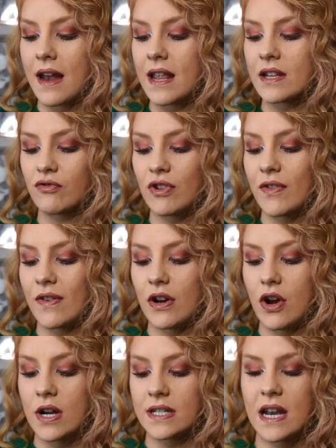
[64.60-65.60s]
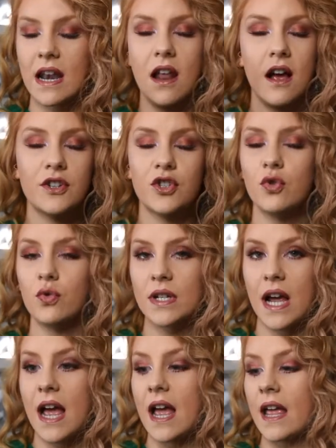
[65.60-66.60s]
and it's really, really nice. It lasts all
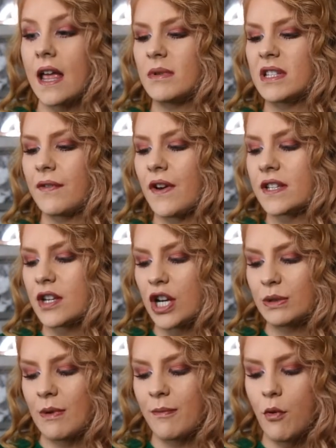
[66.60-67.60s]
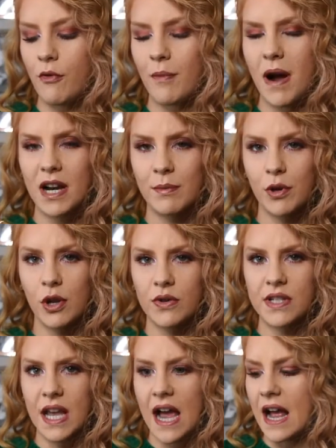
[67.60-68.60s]
day. It's the first item I've bought from Huda
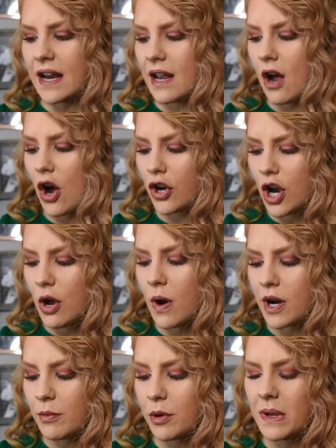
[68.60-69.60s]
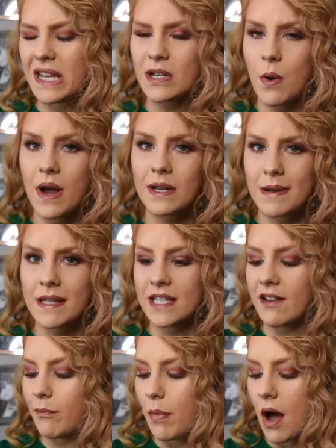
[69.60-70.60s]
Beauty and I know Huda Beauty is quite
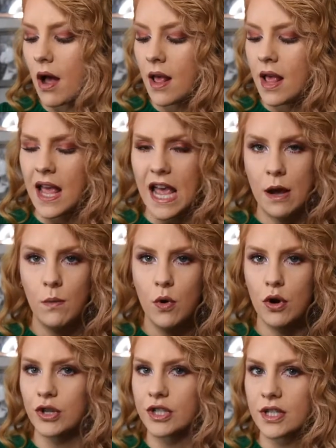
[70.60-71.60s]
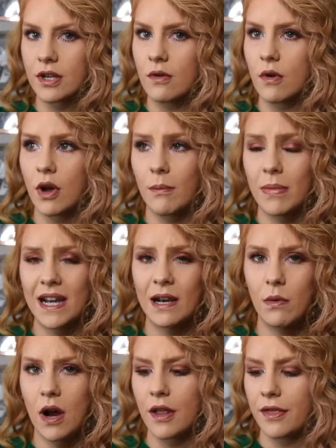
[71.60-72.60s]
expensive, but it was completely
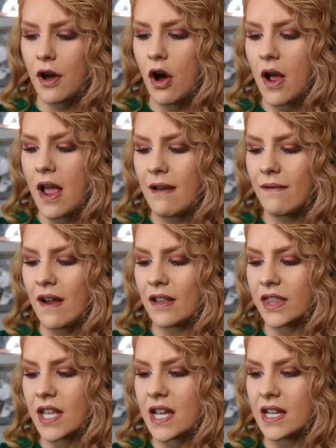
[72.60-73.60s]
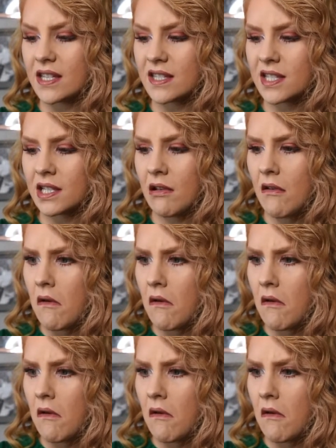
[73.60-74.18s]
worth it. I have had this